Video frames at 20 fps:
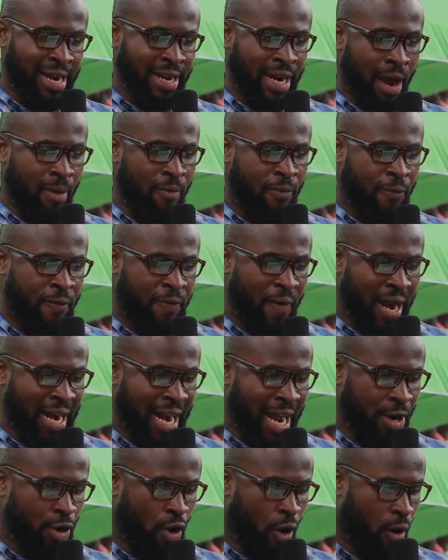and
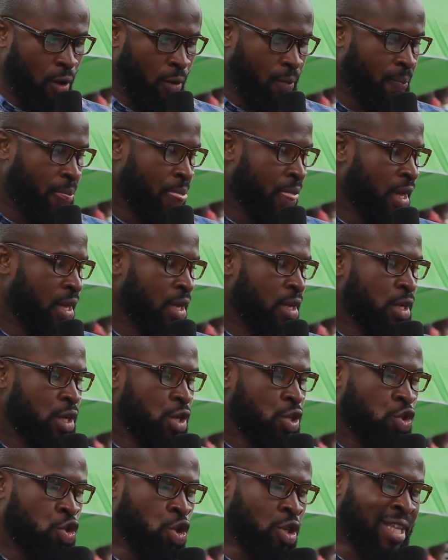Falana.
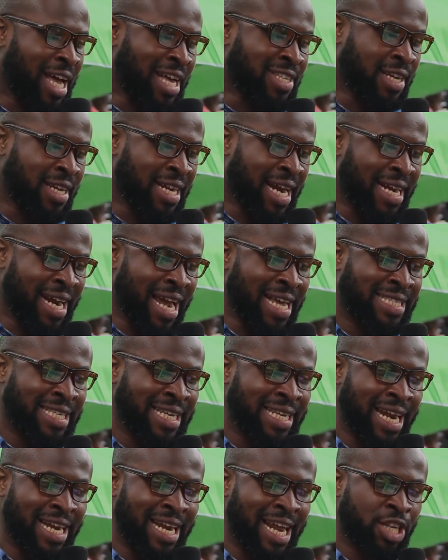
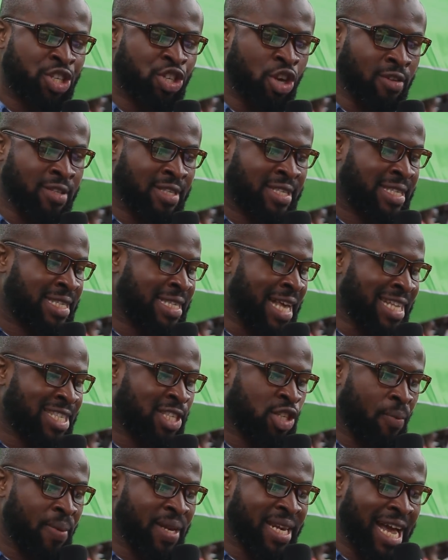2019 election
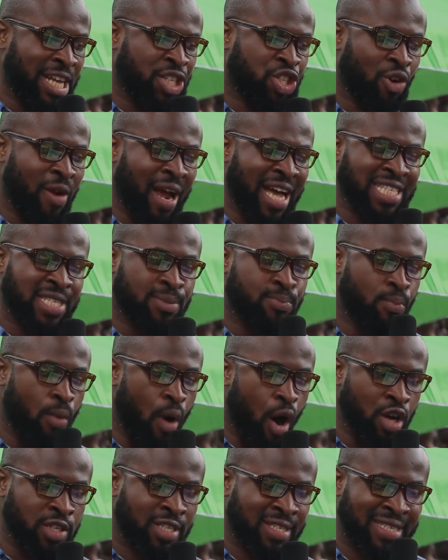set to be Nigeria's
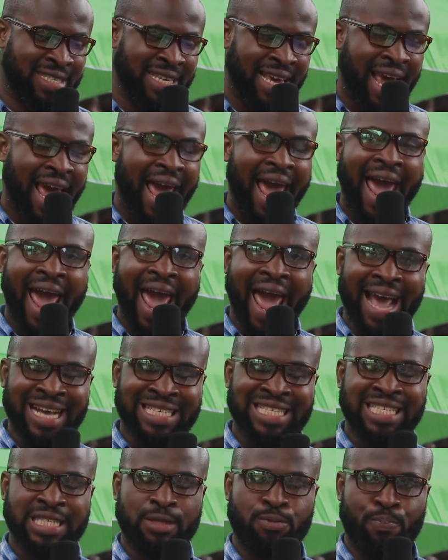most
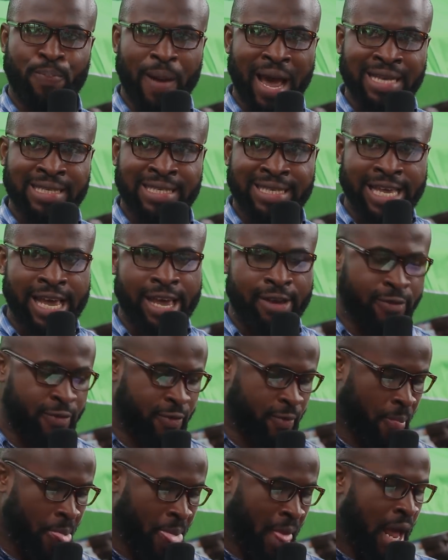
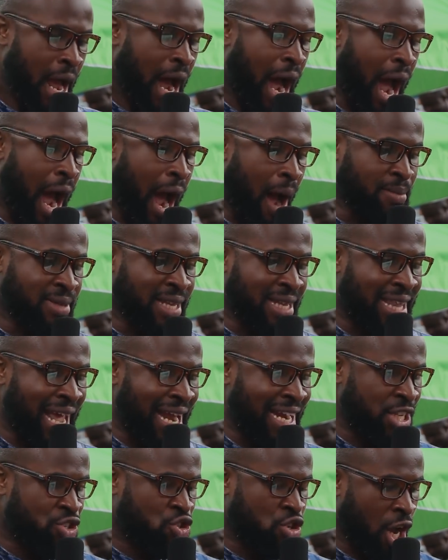expensive. The
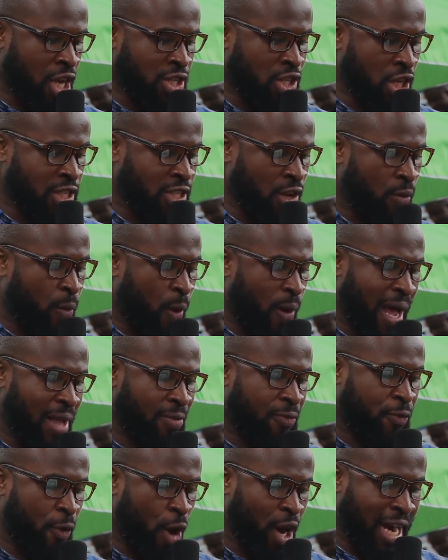Daily Trust also
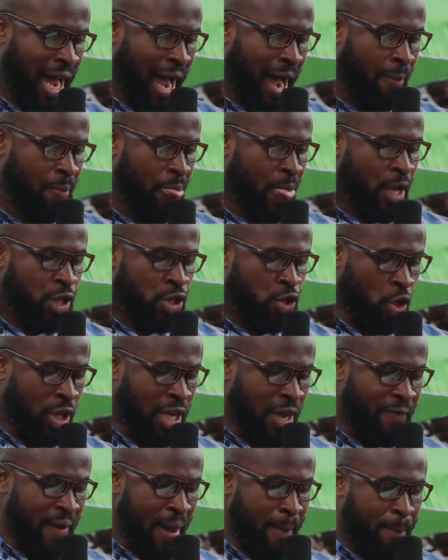went further
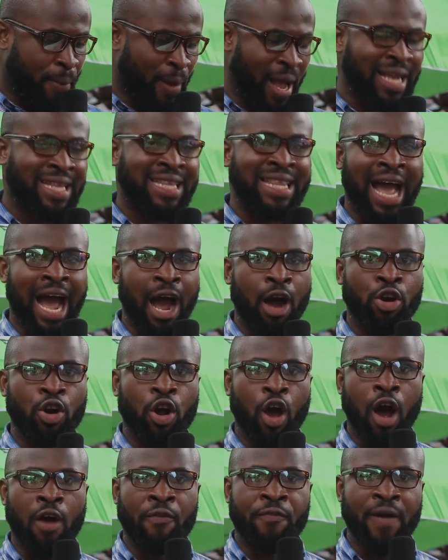to give a
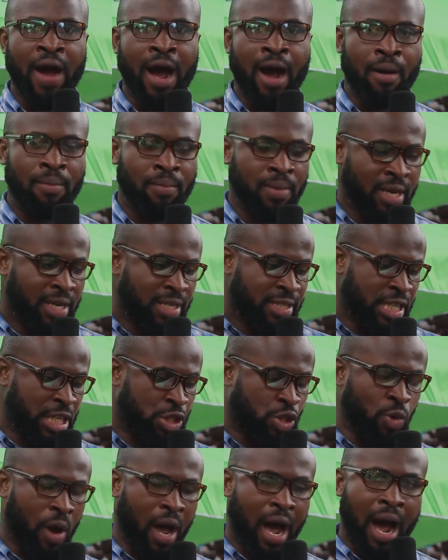breakdown of
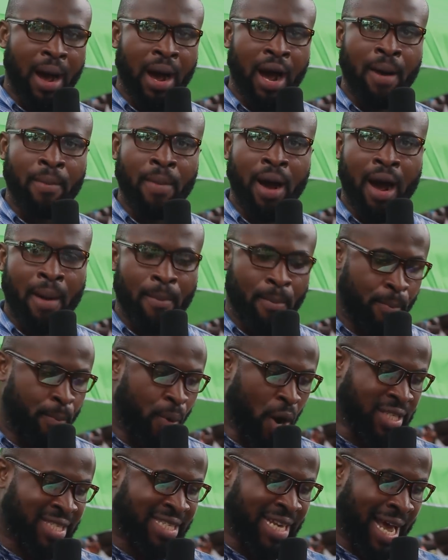
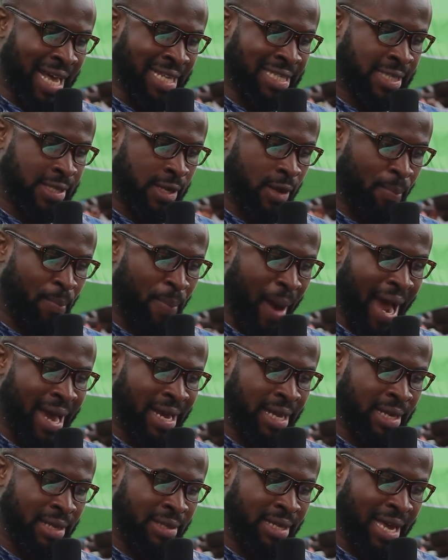the budget
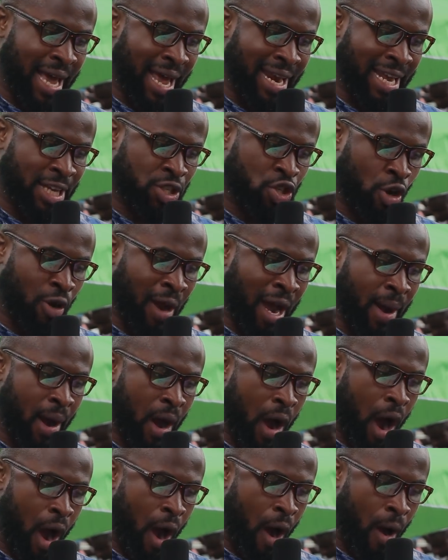by the electoral,